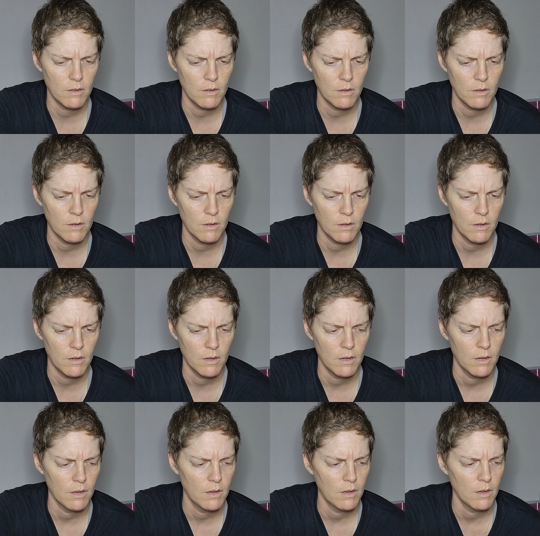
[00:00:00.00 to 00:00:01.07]

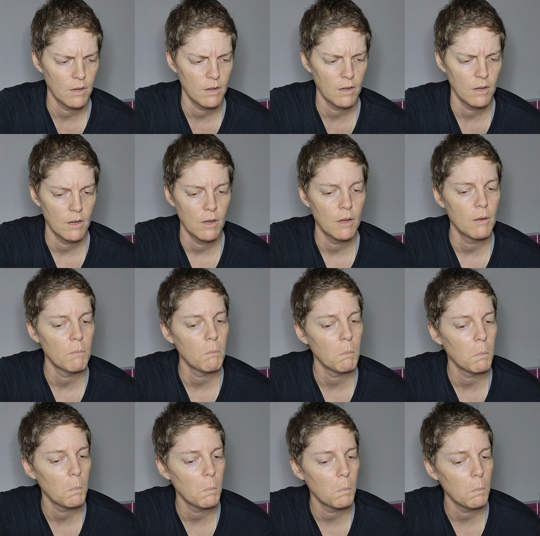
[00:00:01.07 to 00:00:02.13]

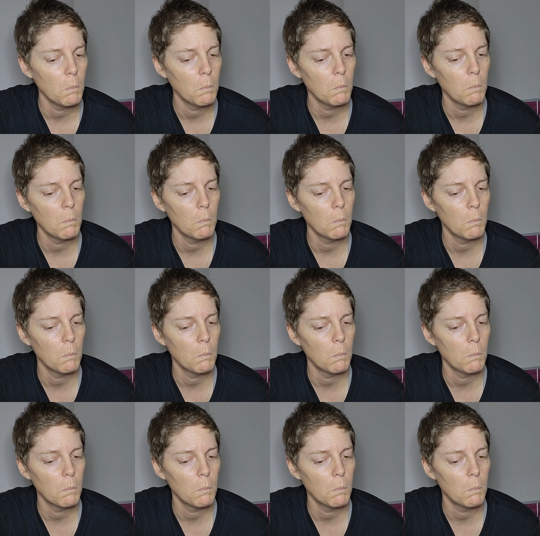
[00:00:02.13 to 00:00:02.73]
(silence)